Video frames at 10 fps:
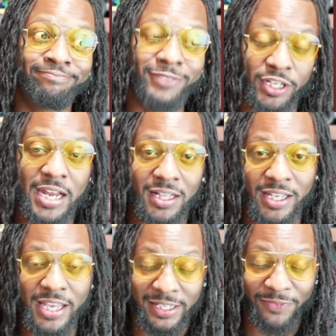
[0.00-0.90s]
So technically
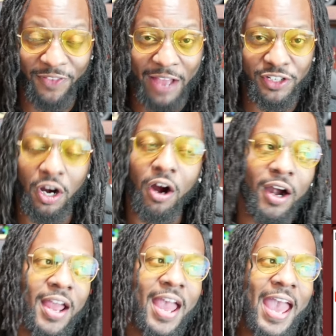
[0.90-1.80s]
he's a five-star.
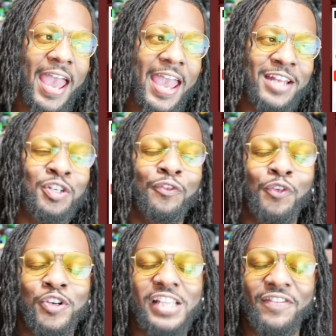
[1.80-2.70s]
And two
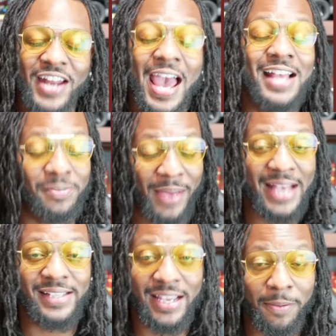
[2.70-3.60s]
forty-seven has him
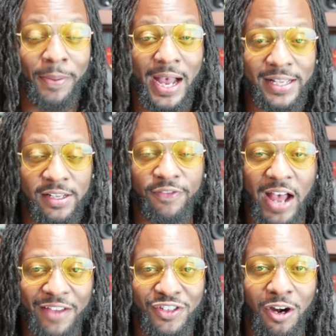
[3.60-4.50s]
as a composite
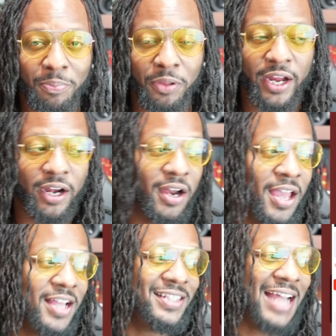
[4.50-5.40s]
five-star player.
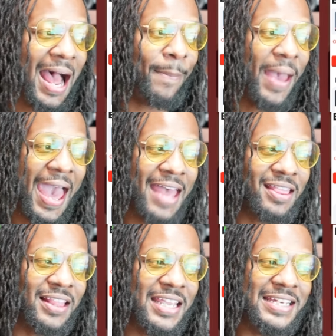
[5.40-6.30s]
Top
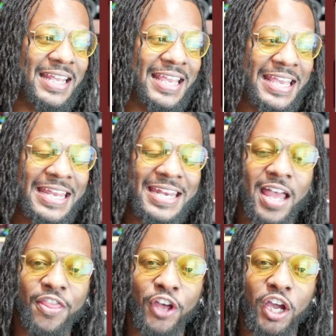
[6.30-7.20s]
athlete in
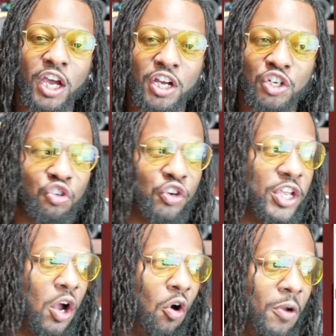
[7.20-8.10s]
the country
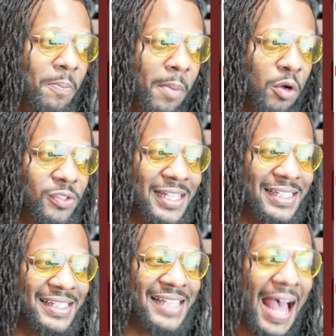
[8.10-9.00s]
on most
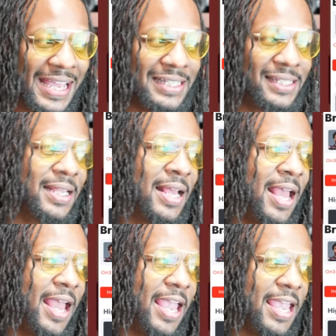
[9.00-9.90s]
sites.
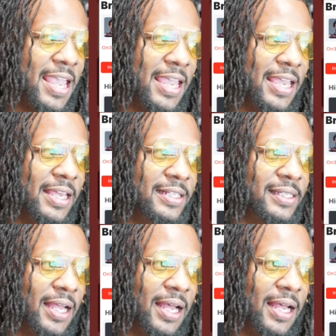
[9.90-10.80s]
He is
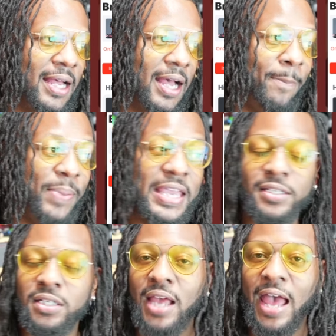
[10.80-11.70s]
uh, a
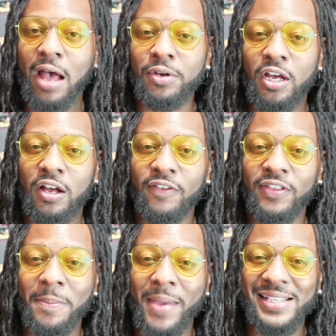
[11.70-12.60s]
beast out of
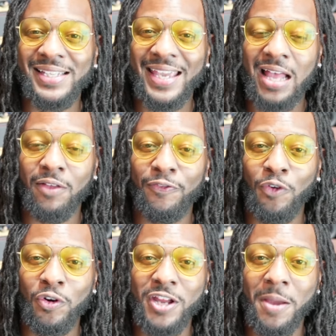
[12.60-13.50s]
La Mesa,
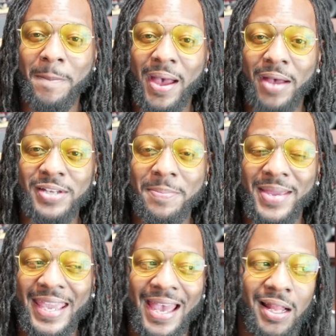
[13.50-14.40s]
California, Mount
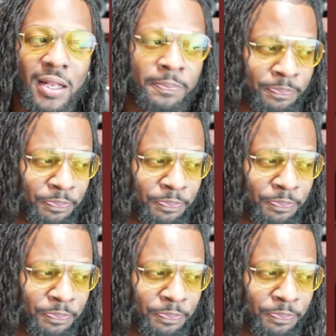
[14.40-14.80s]
Miguel.